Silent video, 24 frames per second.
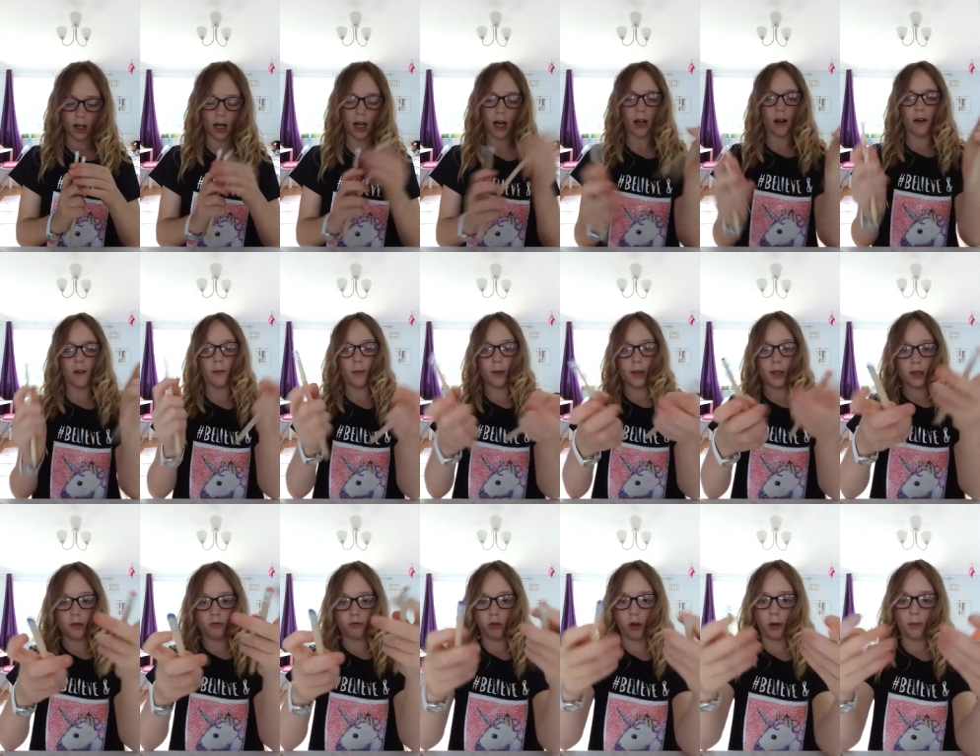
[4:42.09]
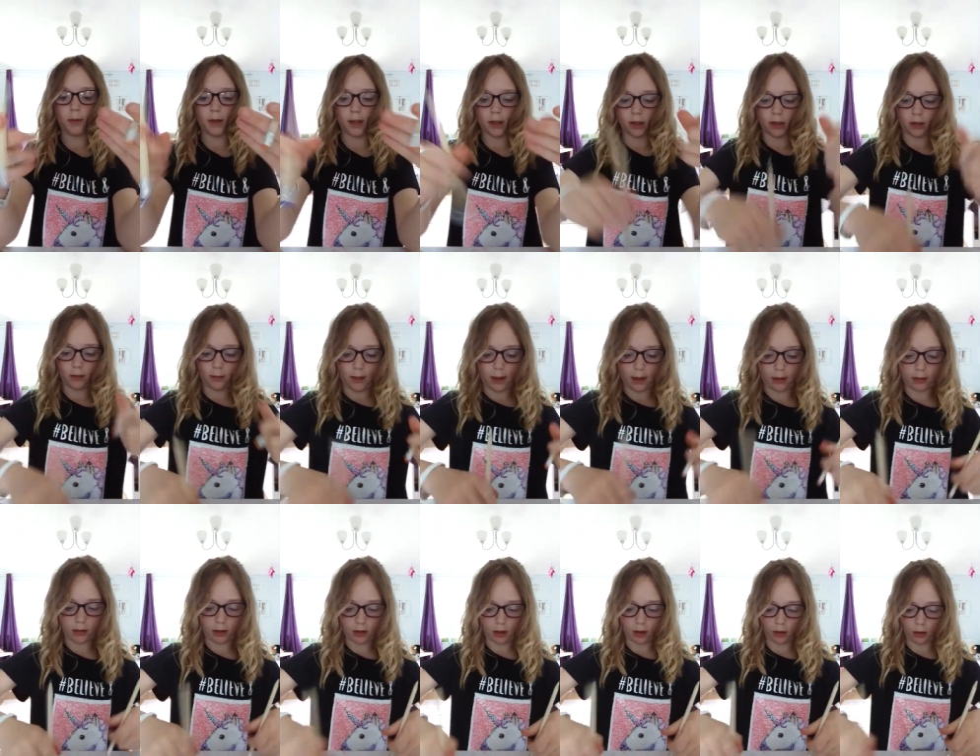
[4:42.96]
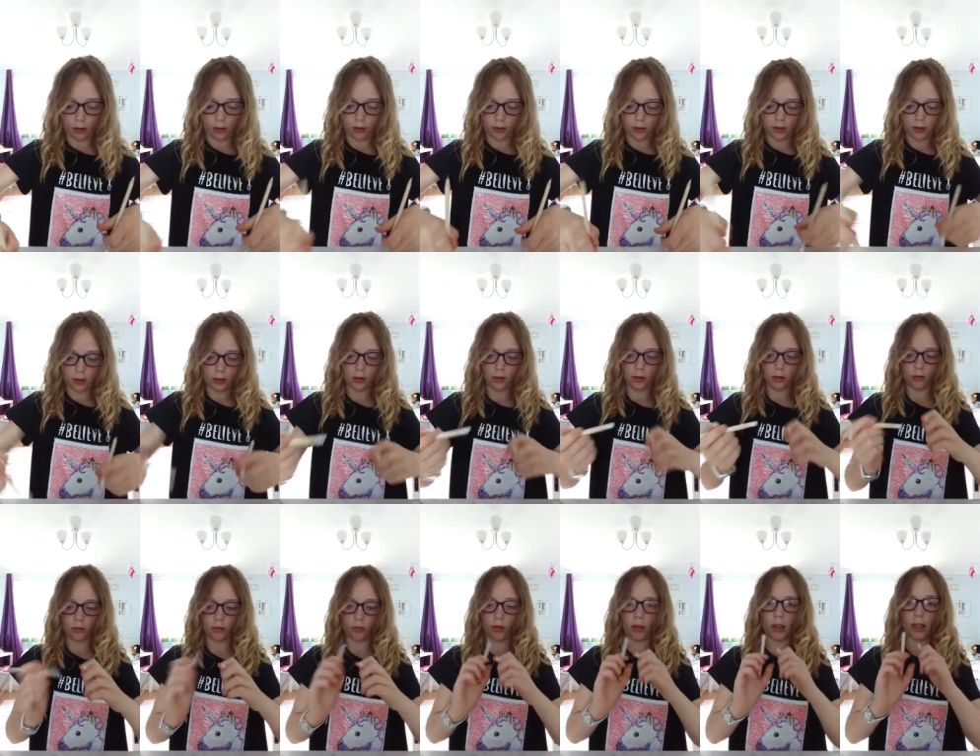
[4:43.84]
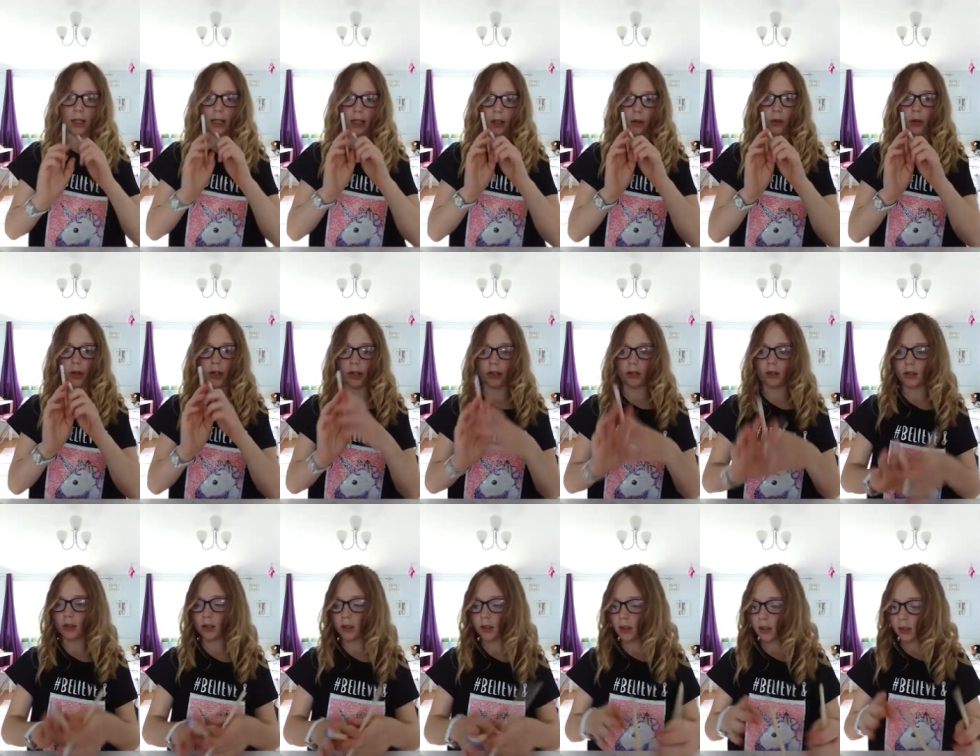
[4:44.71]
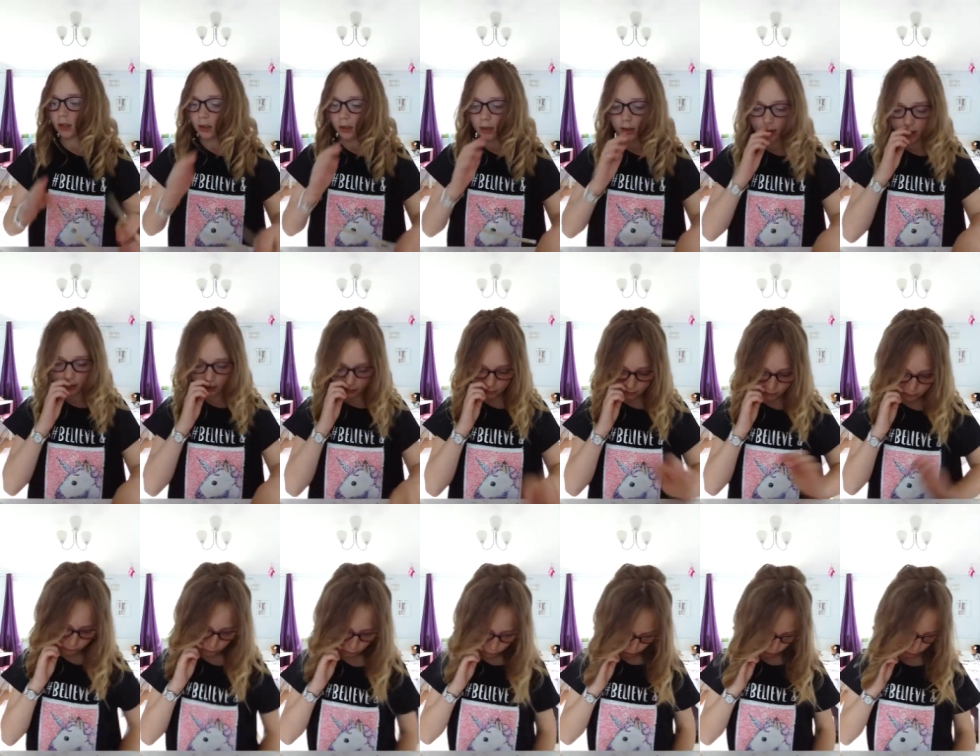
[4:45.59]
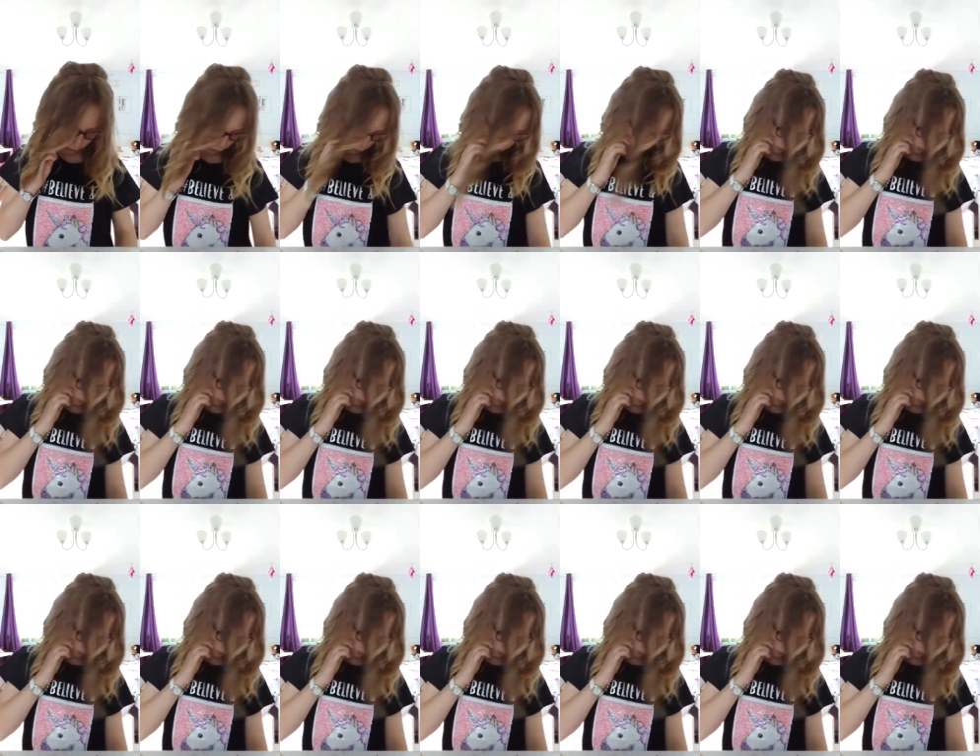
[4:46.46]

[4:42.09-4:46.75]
And I've been rubbing them out loads and it's just really annoying. So, oh.